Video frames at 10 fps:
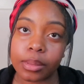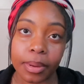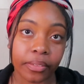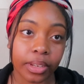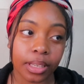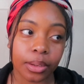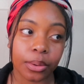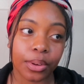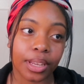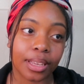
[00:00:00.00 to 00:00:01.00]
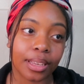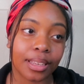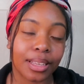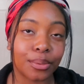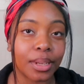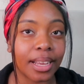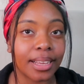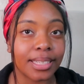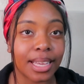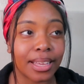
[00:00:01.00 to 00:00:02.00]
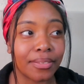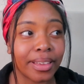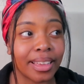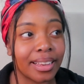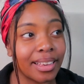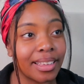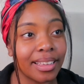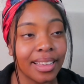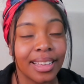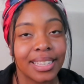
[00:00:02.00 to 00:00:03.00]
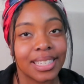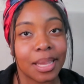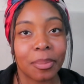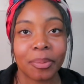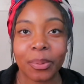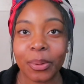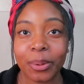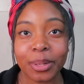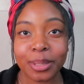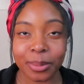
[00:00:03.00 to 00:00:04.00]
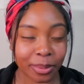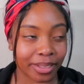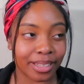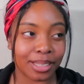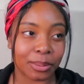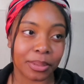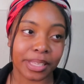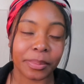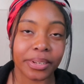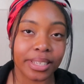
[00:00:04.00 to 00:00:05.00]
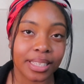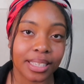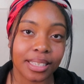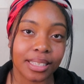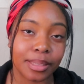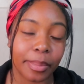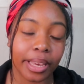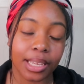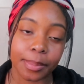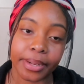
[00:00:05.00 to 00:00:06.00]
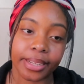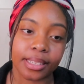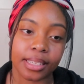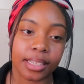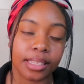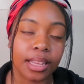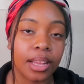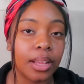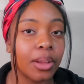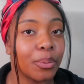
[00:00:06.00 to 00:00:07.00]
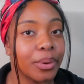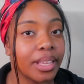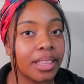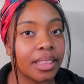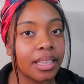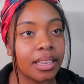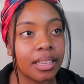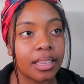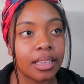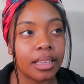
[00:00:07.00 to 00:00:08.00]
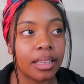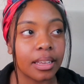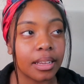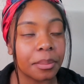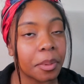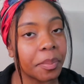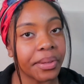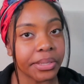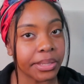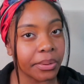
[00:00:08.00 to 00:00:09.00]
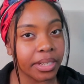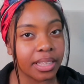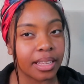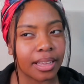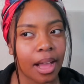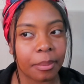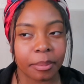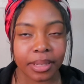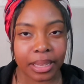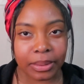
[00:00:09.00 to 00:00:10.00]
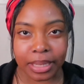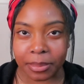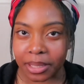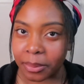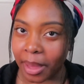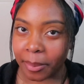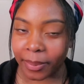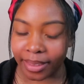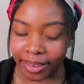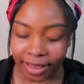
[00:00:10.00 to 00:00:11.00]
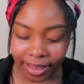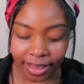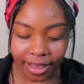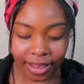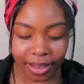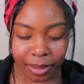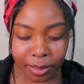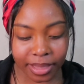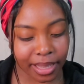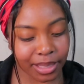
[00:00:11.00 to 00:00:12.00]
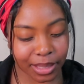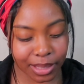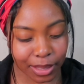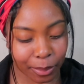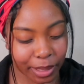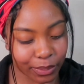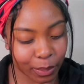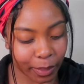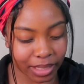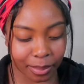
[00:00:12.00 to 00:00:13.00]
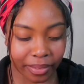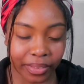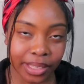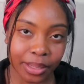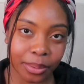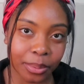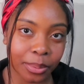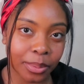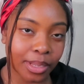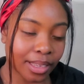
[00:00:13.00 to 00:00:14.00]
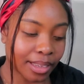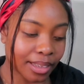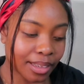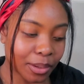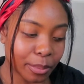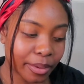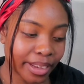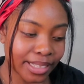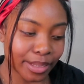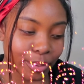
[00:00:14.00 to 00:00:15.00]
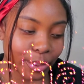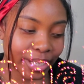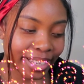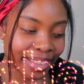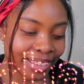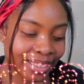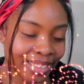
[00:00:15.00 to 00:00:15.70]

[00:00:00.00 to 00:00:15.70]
my video, and if you guys have had any type of horror stories or experiences, bad experiences with getting a piercing or anything, comment below, let me know what happened. But thanks so much for watching my video, and I hope you guys have a great day.